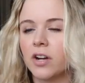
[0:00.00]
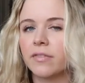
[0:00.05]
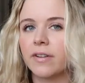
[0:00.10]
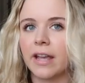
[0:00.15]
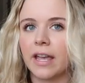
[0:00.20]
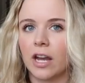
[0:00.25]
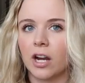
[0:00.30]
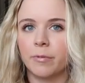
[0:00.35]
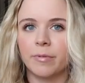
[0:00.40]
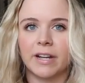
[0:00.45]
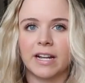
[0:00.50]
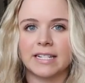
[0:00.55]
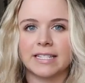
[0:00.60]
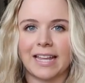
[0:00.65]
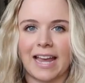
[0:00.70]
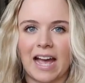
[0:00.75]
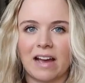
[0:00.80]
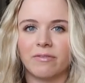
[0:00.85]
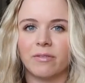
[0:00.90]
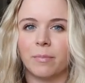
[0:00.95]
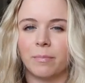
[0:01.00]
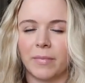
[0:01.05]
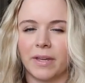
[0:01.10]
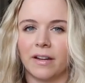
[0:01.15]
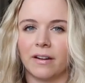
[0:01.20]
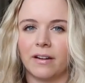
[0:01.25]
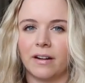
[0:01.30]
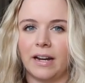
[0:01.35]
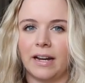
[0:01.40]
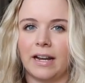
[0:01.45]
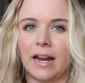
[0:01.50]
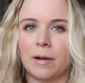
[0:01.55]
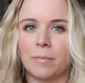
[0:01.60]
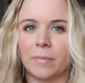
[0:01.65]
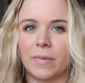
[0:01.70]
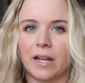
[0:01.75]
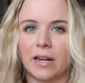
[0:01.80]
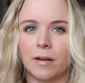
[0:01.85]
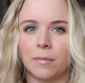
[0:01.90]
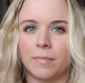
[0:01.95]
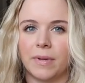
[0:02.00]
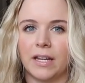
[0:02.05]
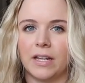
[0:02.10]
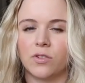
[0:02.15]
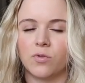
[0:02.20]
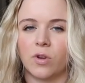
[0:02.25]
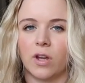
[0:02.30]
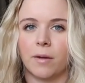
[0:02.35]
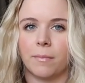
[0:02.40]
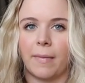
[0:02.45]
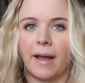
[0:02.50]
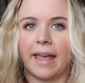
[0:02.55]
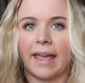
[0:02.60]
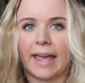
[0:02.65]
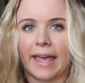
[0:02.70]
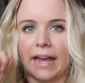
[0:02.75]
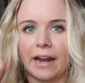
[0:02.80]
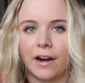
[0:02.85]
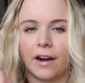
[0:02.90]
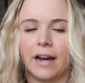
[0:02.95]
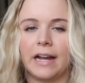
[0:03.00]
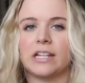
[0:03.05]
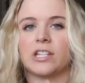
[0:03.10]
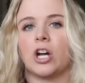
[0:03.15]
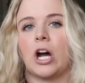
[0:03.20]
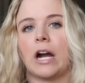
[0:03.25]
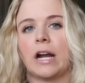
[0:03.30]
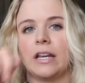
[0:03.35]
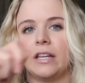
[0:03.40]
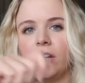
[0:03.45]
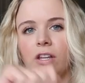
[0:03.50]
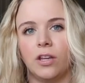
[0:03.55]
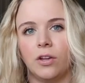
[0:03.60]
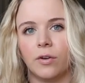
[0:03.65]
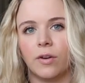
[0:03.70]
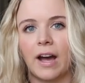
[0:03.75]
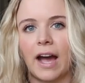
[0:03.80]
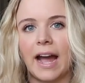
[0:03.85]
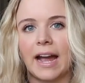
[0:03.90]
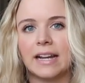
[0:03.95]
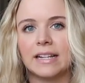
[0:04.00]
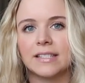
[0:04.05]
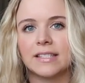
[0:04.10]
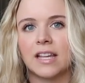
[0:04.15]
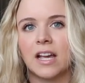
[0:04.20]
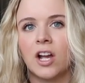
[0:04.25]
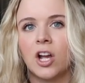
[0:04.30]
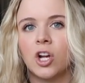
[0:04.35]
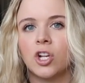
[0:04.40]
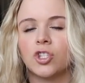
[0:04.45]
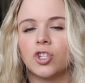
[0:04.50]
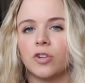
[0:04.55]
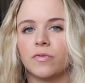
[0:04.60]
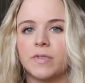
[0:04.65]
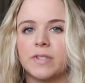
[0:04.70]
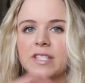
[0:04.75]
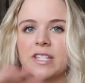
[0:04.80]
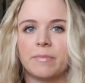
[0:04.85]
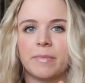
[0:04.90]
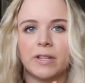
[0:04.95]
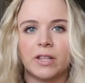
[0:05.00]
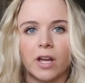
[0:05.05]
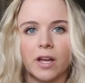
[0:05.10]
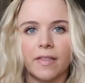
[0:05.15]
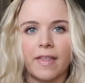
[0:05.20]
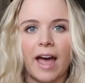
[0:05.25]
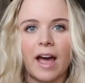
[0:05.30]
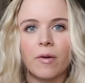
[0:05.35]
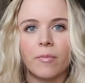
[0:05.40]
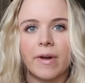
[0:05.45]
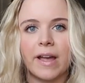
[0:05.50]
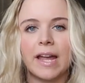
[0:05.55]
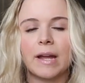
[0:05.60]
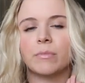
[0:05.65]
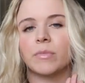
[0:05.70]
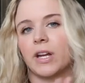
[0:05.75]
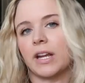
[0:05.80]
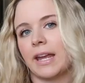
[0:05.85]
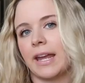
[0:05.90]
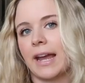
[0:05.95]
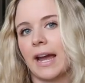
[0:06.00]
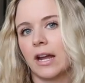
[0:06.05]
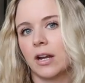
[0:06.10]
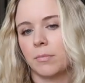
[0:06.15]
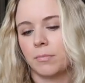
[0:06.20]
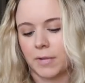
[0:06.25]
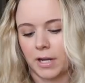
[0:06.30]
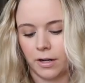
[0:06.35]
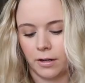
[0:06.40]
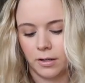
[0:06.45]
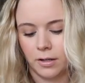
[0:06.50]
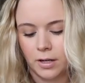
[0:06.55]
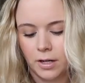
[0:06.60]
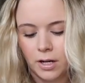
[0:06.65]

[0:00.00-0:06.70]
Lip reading: over here because I have a mirror and I'm gonna be doing my hair and talking to you guys. So if you see me look that way, I'm looking at a mirror.